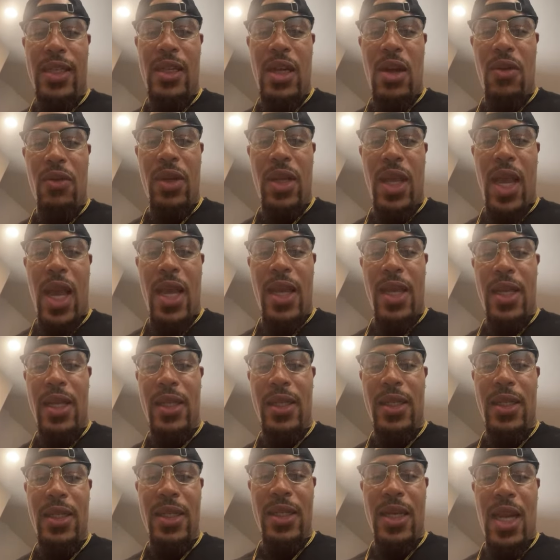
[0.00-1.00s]
Okay,
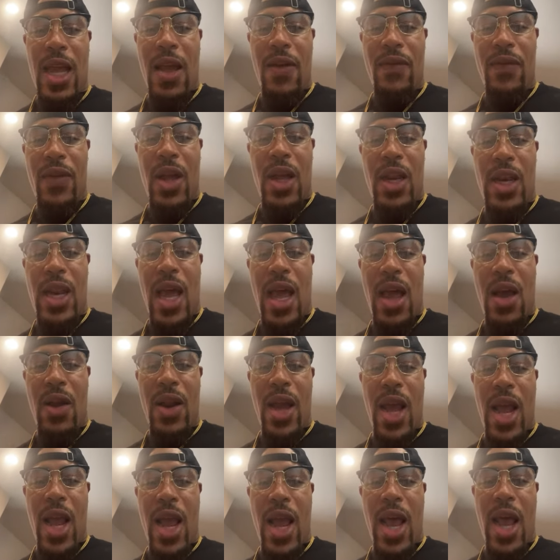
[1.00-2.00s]
laugh out loud
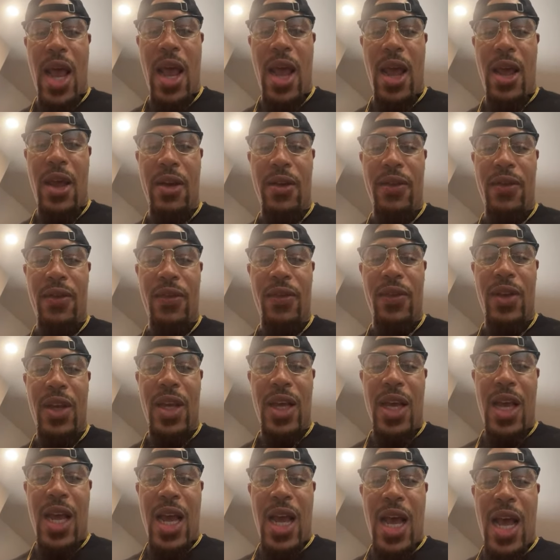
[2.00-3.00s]
I have.
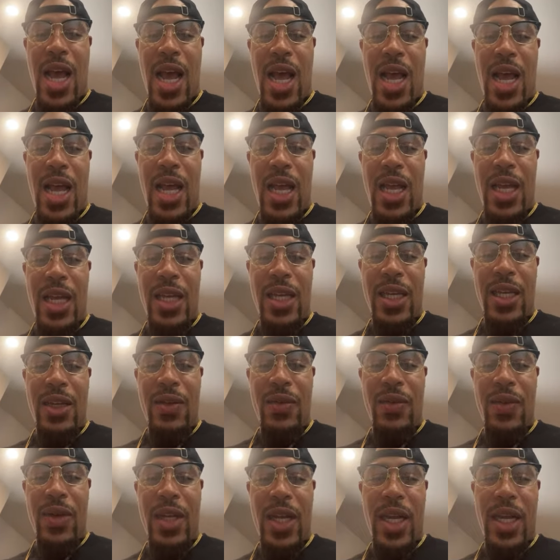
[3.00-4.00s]

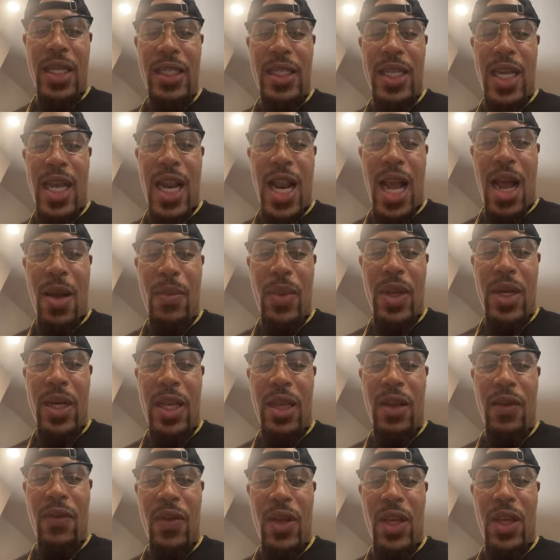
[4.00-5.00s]
Renee said, I
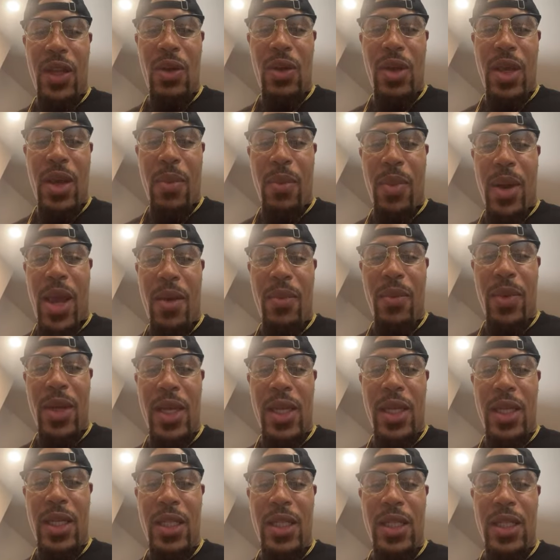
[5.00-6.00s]
believe it. You can pay
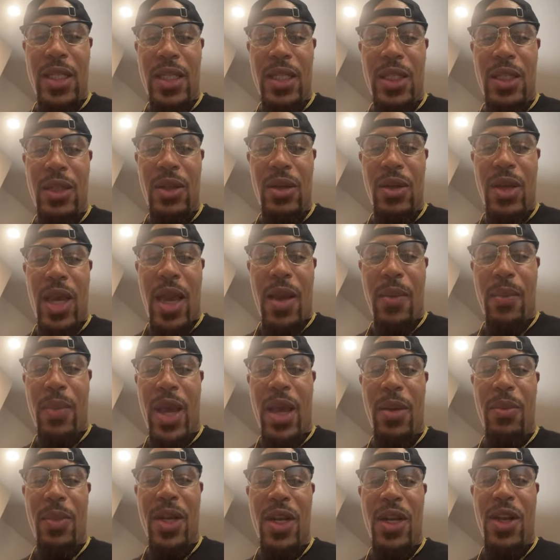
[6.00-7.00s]
me. You can't
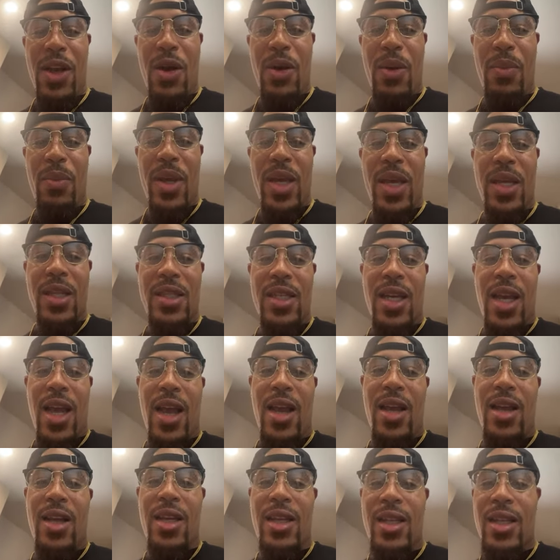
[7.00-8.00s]
pay me to go to
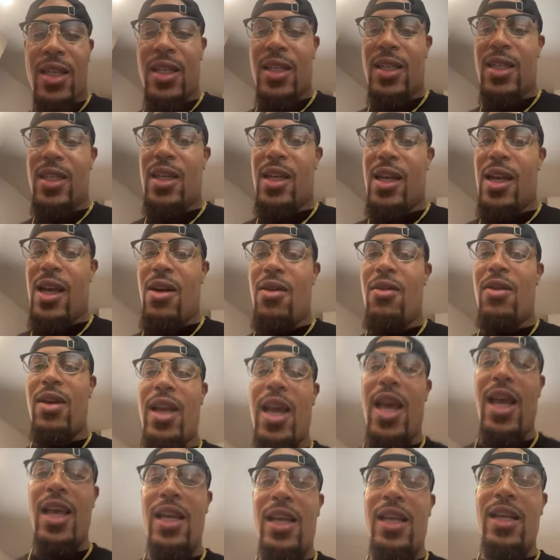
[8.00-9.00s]
Midtown.
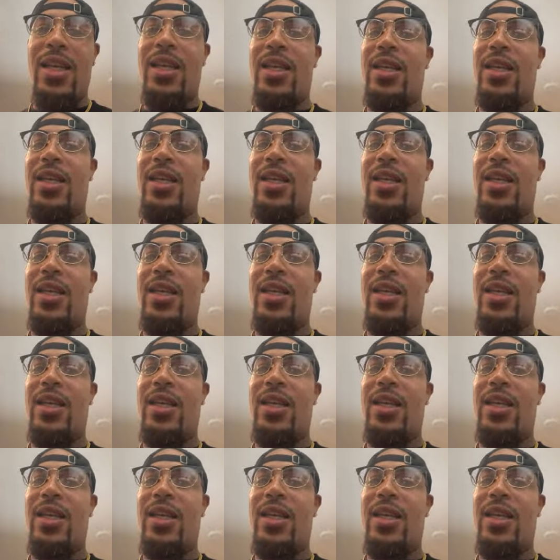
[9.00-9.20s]
Okay?